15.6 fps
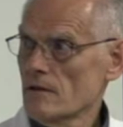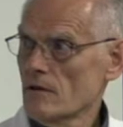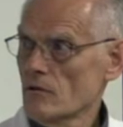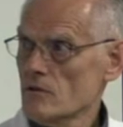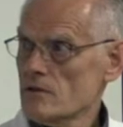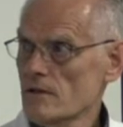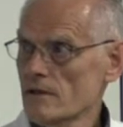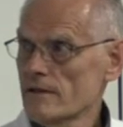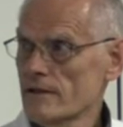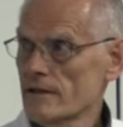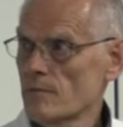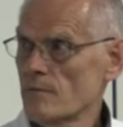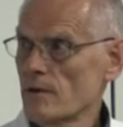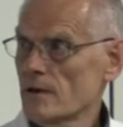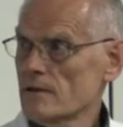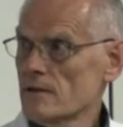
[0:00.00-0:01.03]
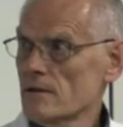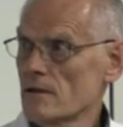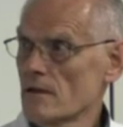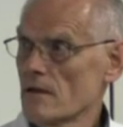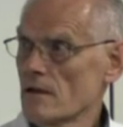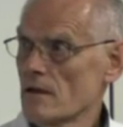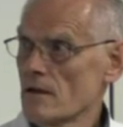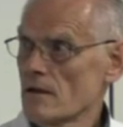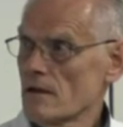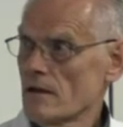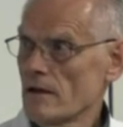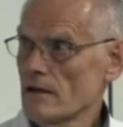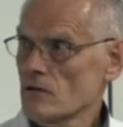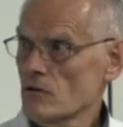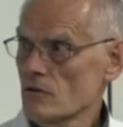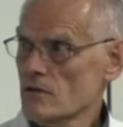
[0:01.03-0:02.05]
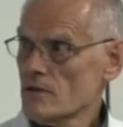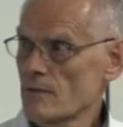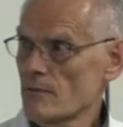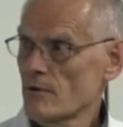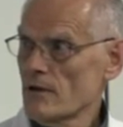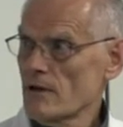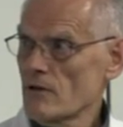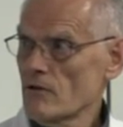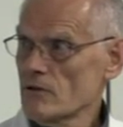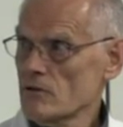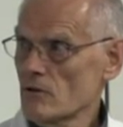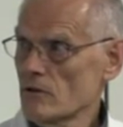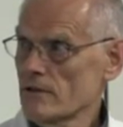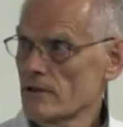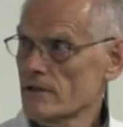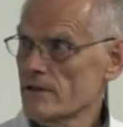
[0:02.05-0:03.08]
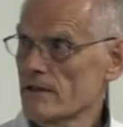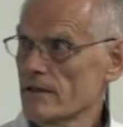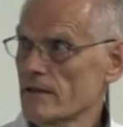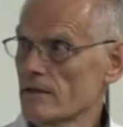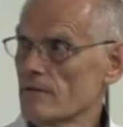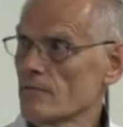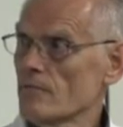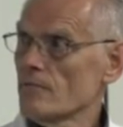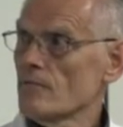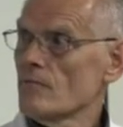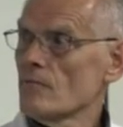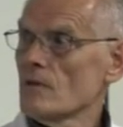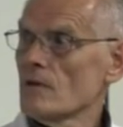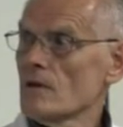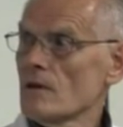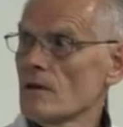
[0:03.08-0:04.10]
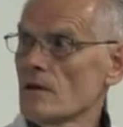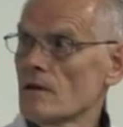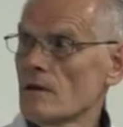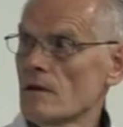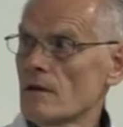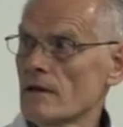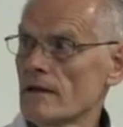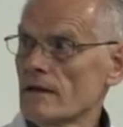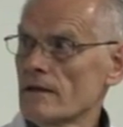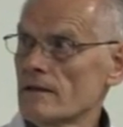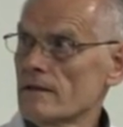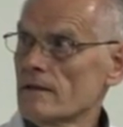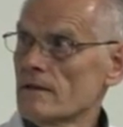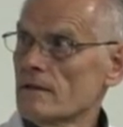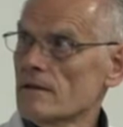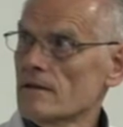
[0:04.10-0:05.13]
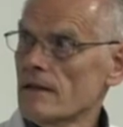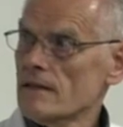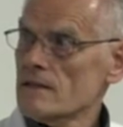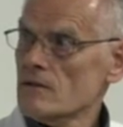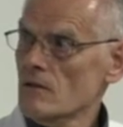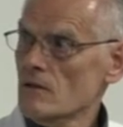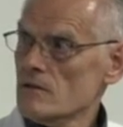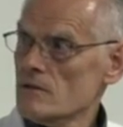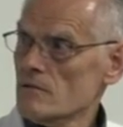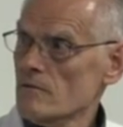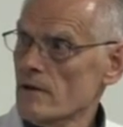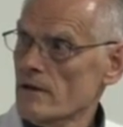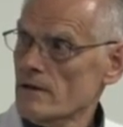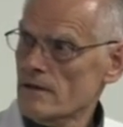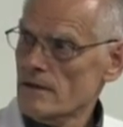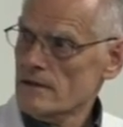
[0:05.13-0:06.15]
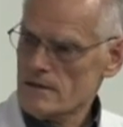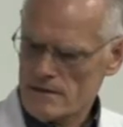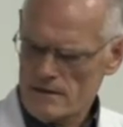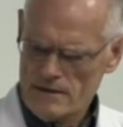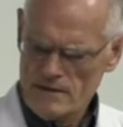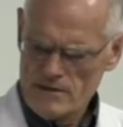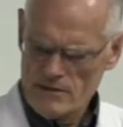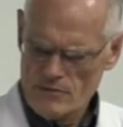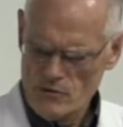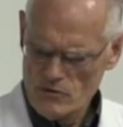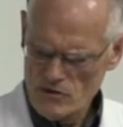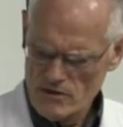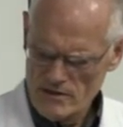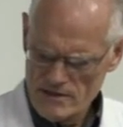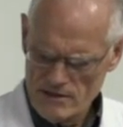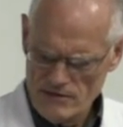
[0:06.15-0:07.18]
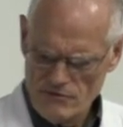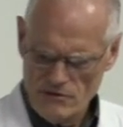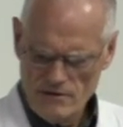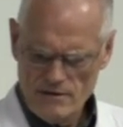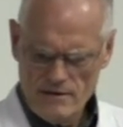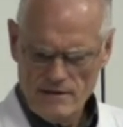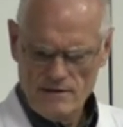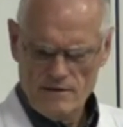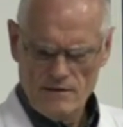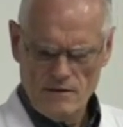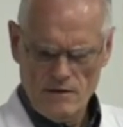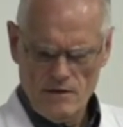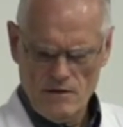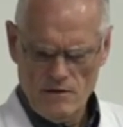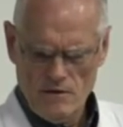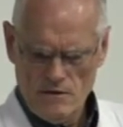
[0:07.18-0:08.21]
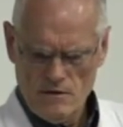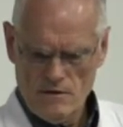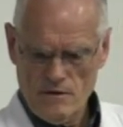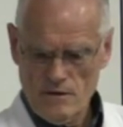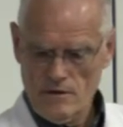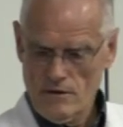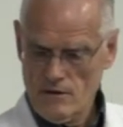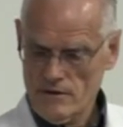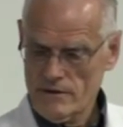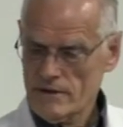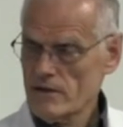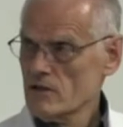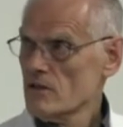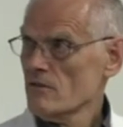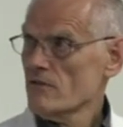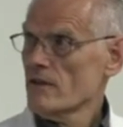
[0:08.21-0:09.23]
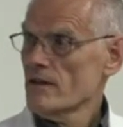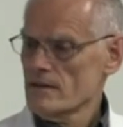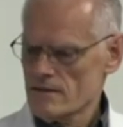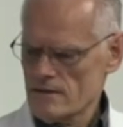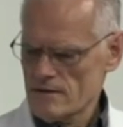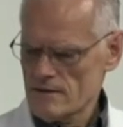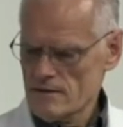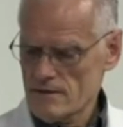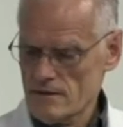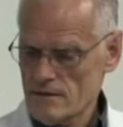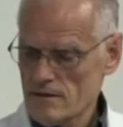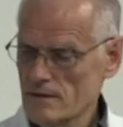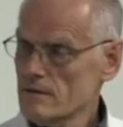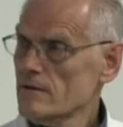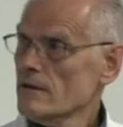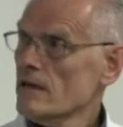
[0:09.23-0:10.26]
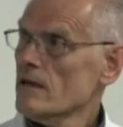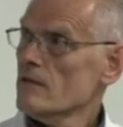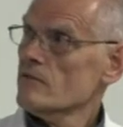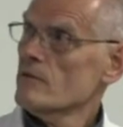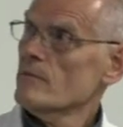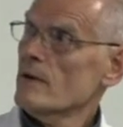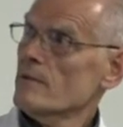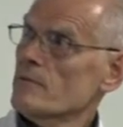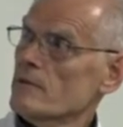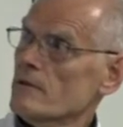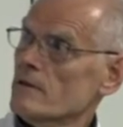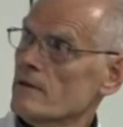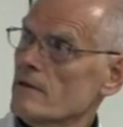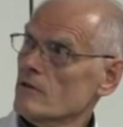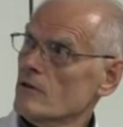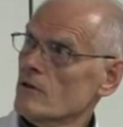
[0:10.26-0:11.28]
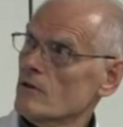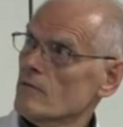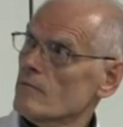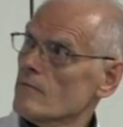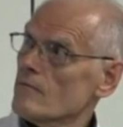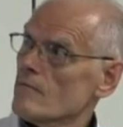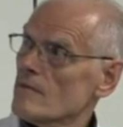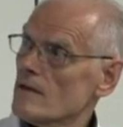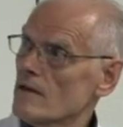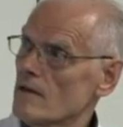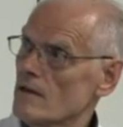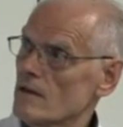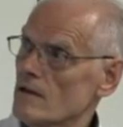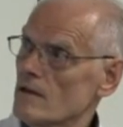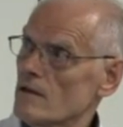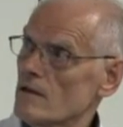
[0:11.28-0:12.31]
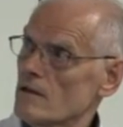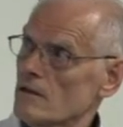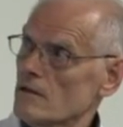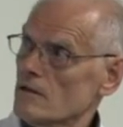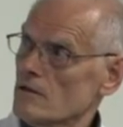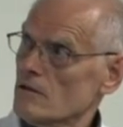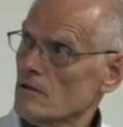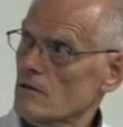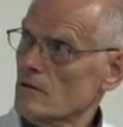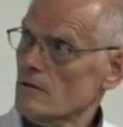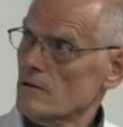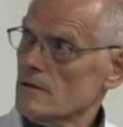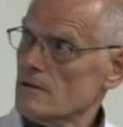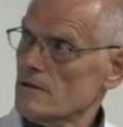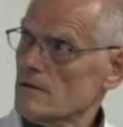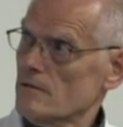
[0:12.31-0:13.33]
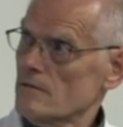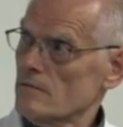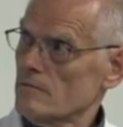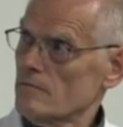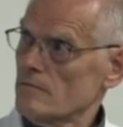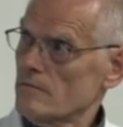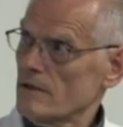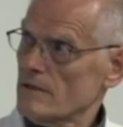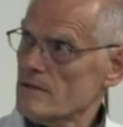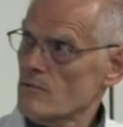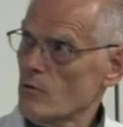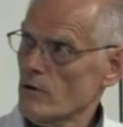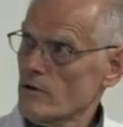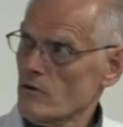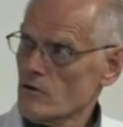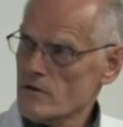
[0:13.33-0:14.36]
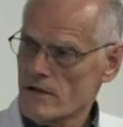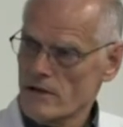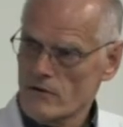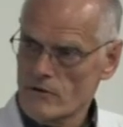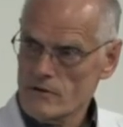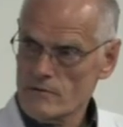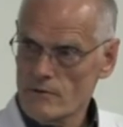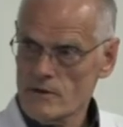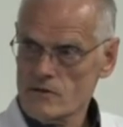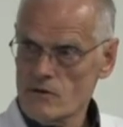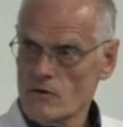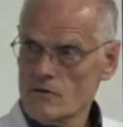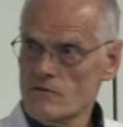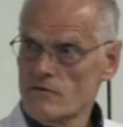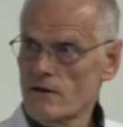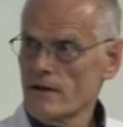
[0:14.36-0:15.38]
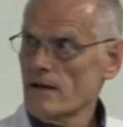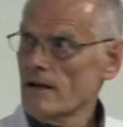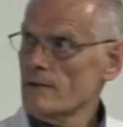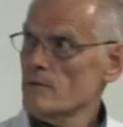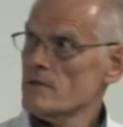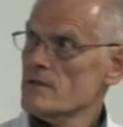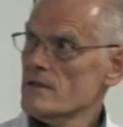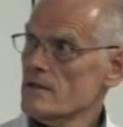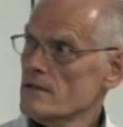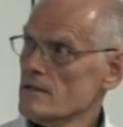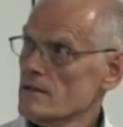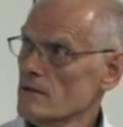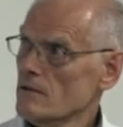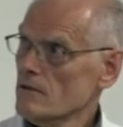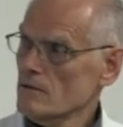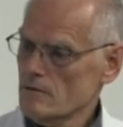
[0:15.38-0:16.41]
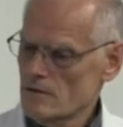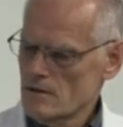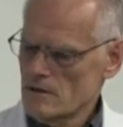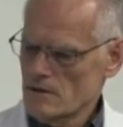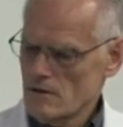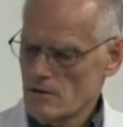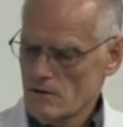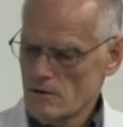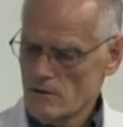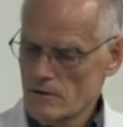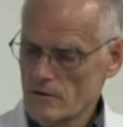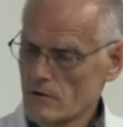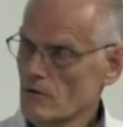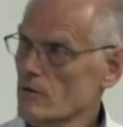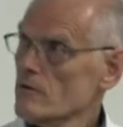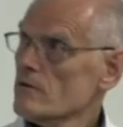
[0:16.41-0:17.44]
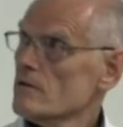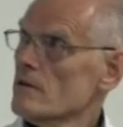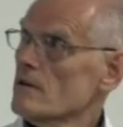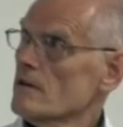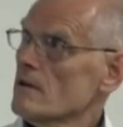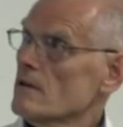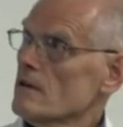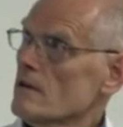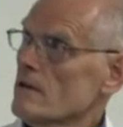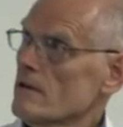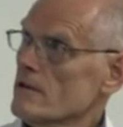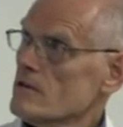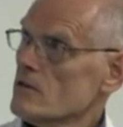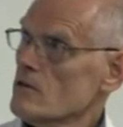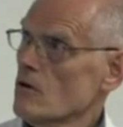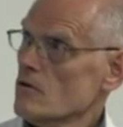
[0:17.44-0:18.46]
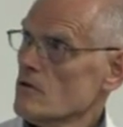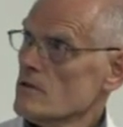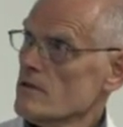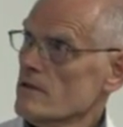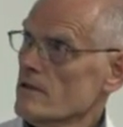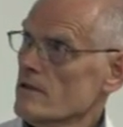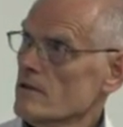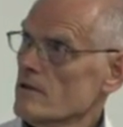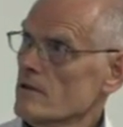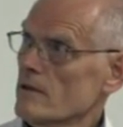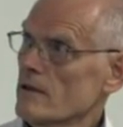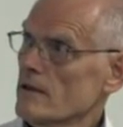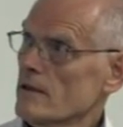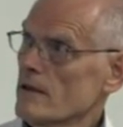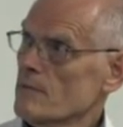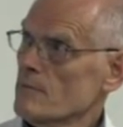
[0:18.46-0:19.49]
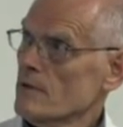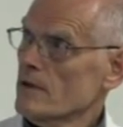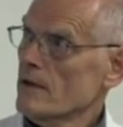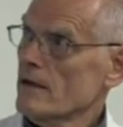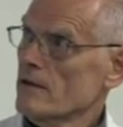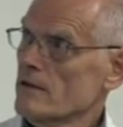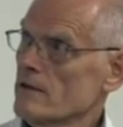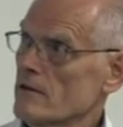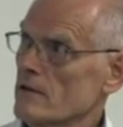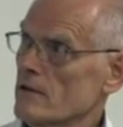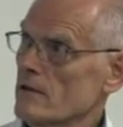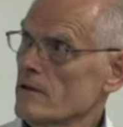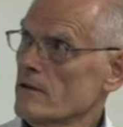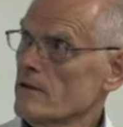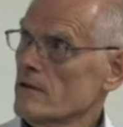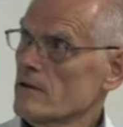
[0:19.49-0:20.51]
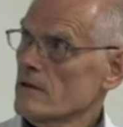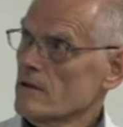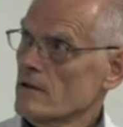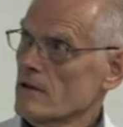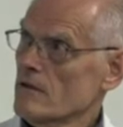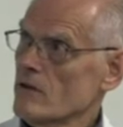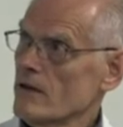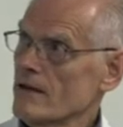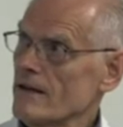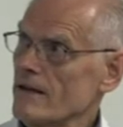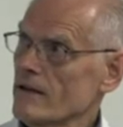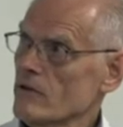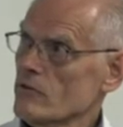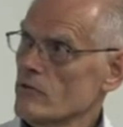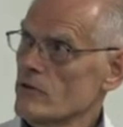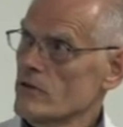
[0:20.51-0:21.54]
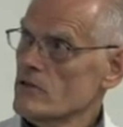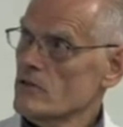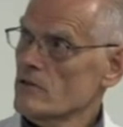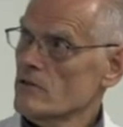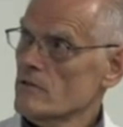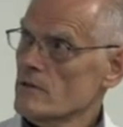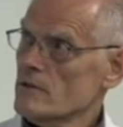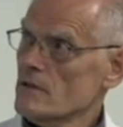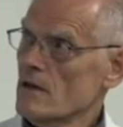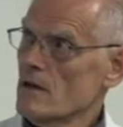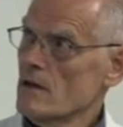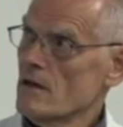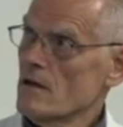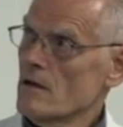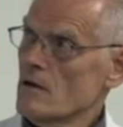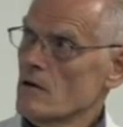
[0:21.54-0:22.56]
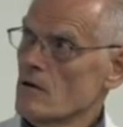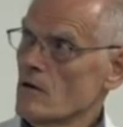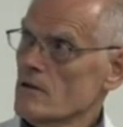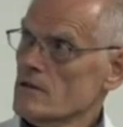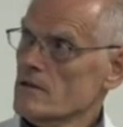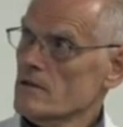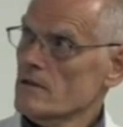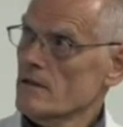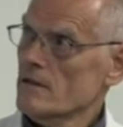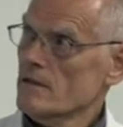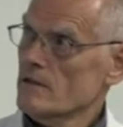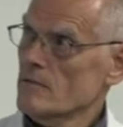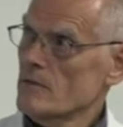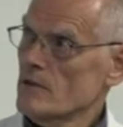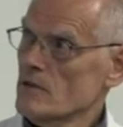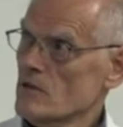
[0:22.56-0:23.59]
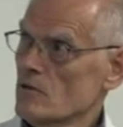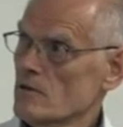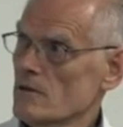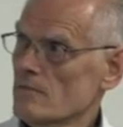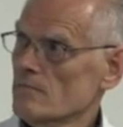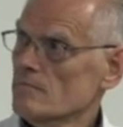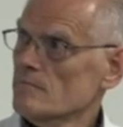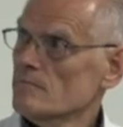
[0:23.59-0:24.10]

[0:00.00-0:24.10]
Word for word: Lone Star tick, but Ixodes scapularis or deer tick. And that's also why the distribution is different than the Ehrlichia chaffeensis. I think I have a map here. go. So it's, it's more in those areas where you also find Lyme disease, you know, along the north east coast here and up again in here in the Great Lake region with Wisconsin and Minnesota.